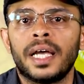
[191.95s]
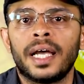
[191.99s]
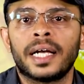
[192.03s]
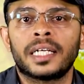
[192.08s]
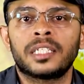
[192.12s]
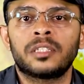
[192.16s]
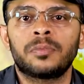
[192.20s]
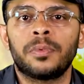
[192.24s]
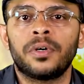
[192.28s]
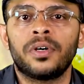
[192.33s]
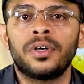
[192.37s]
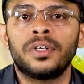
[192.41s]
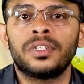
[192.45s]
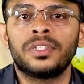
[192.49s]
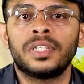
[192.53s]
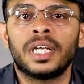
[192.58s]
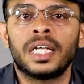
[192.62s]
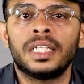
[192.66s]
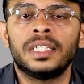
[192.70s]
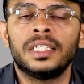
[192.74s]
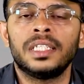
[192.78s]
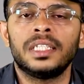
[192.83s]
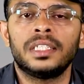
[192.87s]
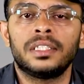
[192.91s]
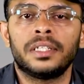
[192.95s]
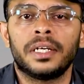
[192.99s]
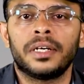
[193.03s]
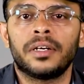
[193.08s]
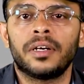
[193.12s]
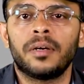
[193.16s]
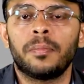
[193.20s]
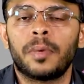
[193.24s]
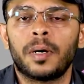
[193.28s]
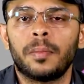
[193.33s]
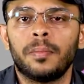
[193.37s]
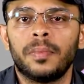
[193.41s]
experts and the
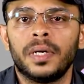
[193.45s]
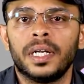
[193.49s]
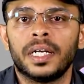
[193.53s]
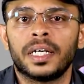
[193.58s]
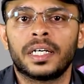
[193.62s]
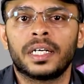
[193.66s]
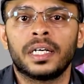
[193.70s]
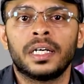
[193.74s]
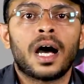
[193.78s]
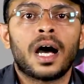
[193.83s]
general public.